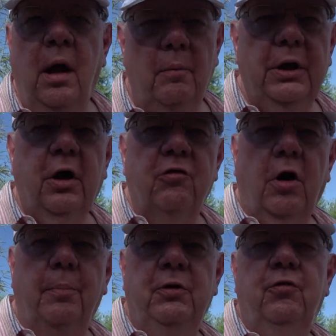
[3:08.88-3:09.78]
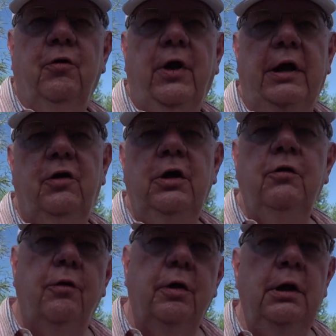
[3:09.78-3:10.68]
because up until
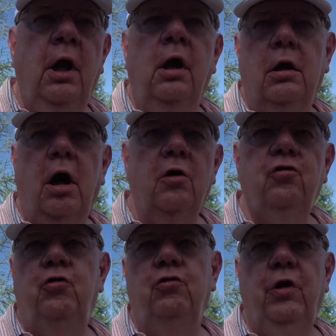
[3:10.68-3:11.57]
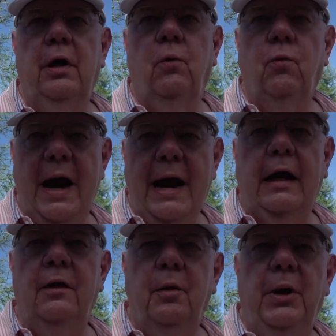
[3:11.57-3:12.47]
1930, cars just had a
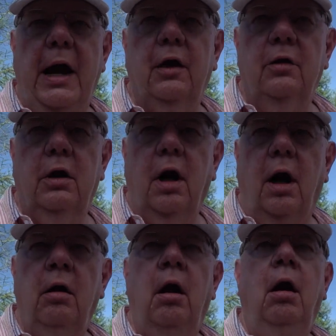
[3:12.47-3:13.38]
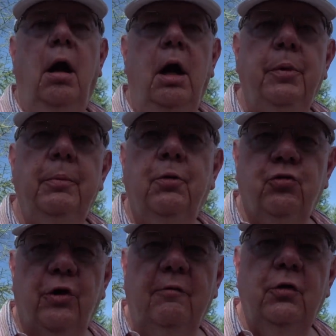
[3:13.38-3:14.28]
rack on the back of the car, and people
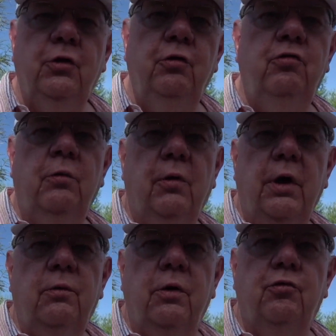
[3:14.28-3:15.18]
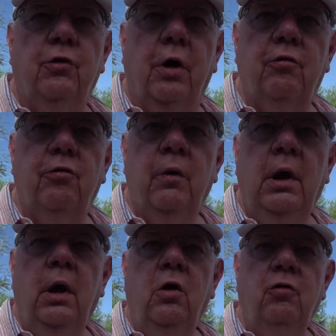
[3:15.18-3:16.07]
traveled using railroad trunks.
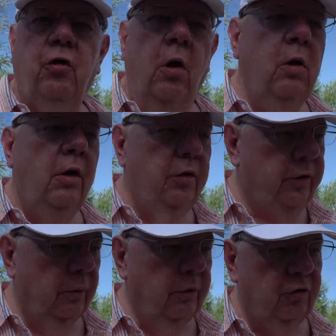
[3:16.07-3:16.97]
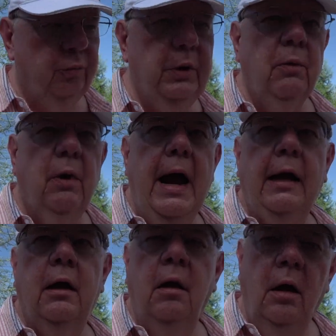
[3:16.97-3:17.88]
So there would just be a
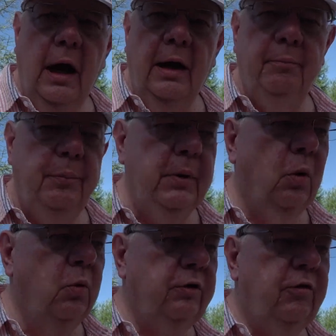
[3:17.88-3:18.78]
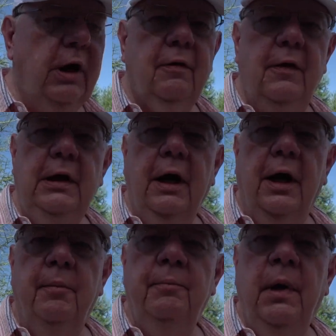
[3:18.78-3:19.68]
rack, and people would take
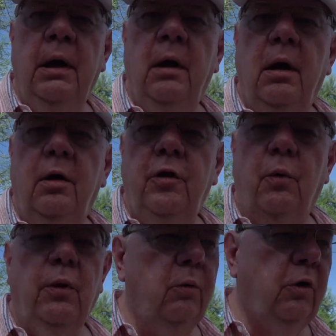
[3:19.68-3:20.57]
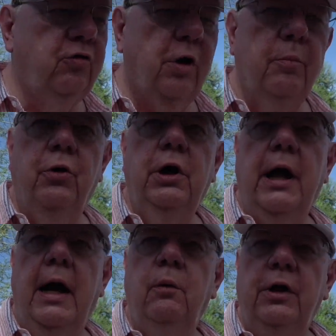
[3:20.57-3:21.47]
their railroad trunk, put it
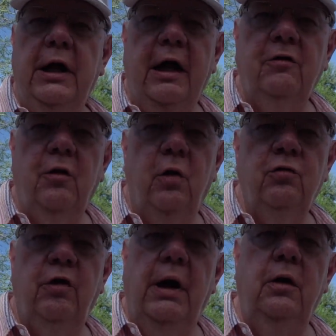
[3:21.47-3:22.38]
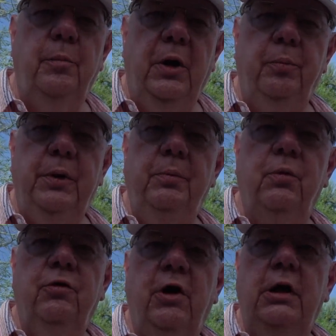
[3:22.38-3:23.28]
on. When they got to the hotel, the bell people
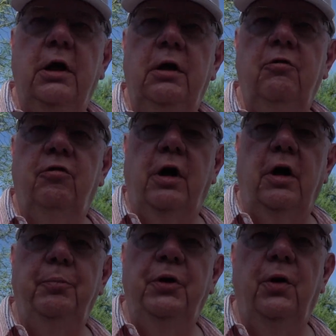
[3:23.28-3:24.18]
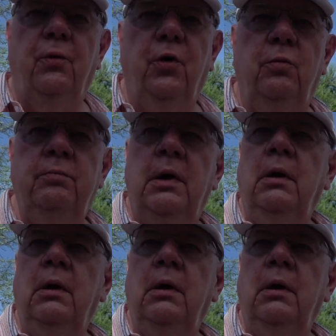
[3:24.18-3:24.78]
would take it in, set it up in their room,